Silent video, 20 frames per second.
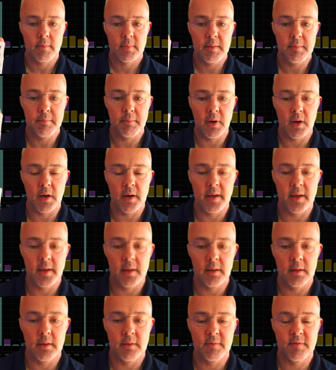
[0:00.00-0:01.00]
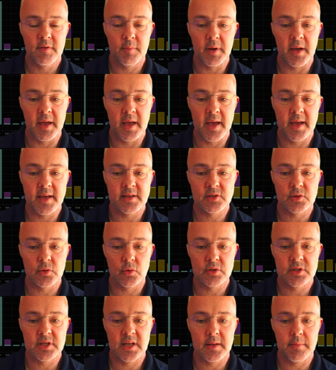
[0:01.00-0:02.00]
my air
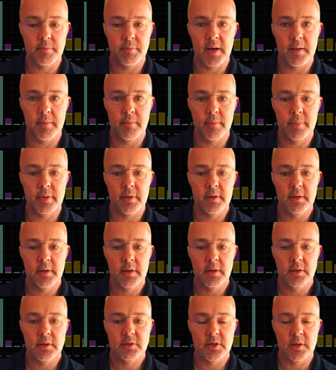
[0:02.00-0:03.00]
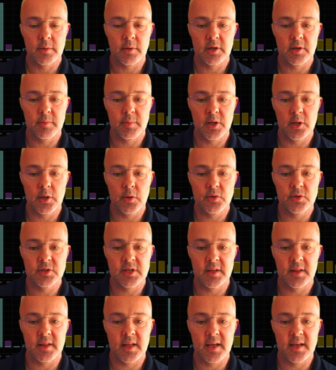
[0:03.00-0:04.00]
source heat pump. So I'm going to be
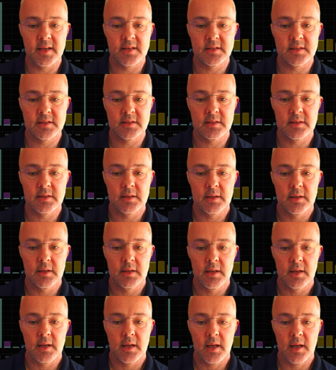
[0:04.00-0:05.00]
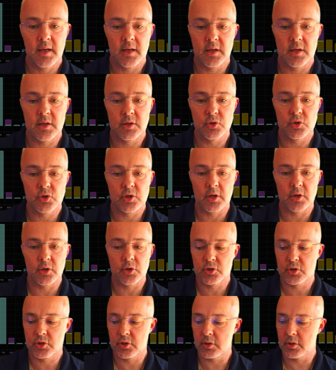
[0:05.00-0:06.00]
using this in
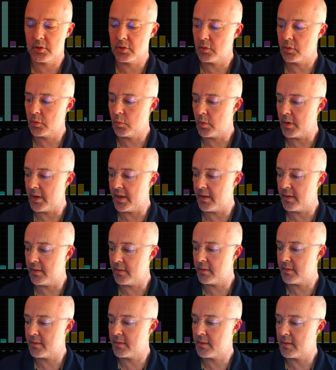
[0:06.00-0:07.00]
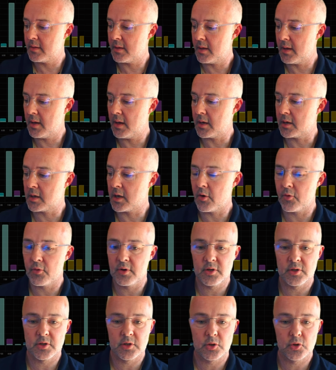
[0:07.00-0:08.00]
conjunction with a
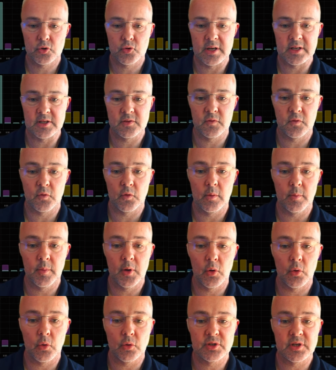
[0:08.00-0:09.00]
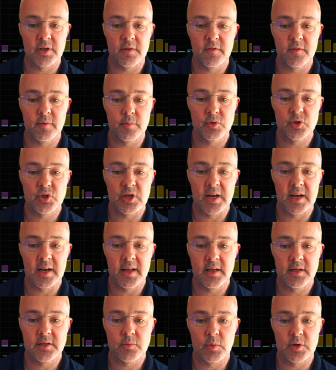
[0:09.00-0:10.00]
current transformer, also from
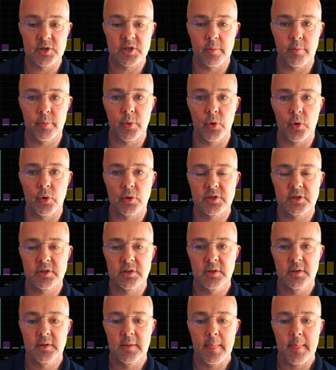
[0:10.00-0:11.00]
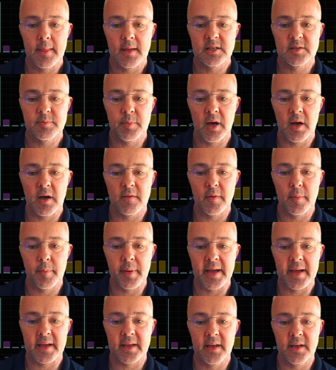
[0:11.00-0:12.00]
Shelly, which I bought as part of a
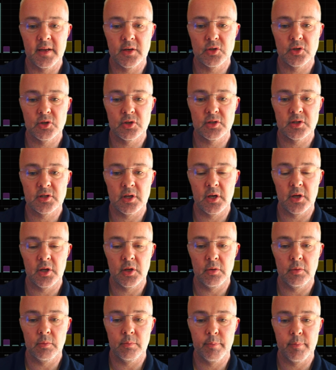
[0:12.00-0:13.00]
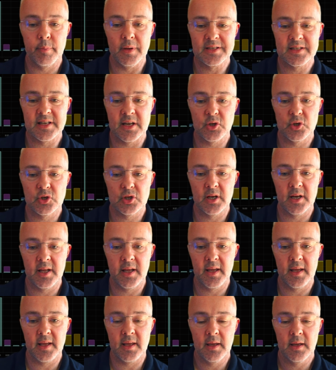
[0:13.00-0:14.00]
package. So
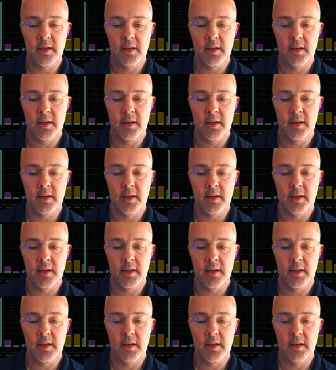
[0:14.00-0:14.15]
essentially